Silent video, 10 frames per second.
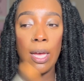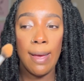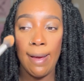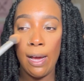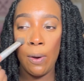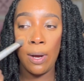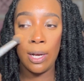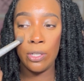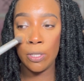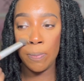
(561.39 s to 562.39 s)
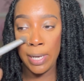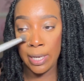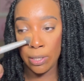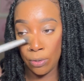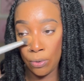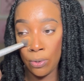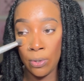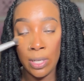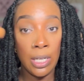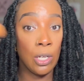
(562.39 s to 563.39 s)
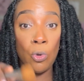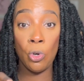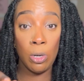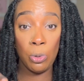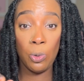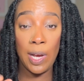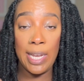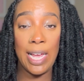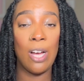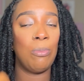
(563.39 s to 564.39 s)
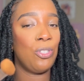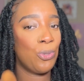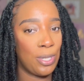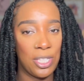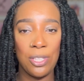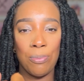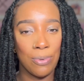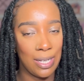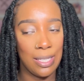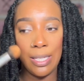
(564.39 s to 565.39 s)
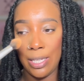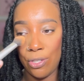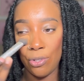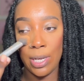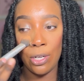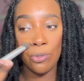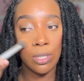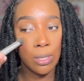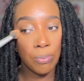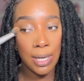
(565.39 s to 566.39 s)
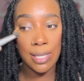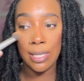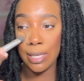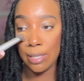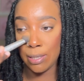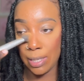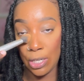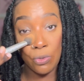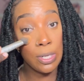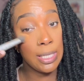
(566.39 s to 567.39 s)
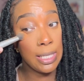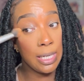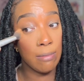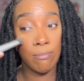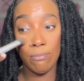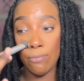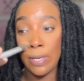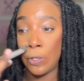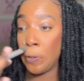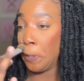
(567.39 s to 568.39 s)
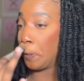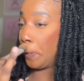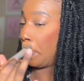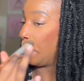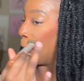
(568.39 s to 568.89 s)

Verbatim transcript: How I just packed it on. It look horrible right now, but trust the process. You got to trust the process. You got to trust it. I trust it.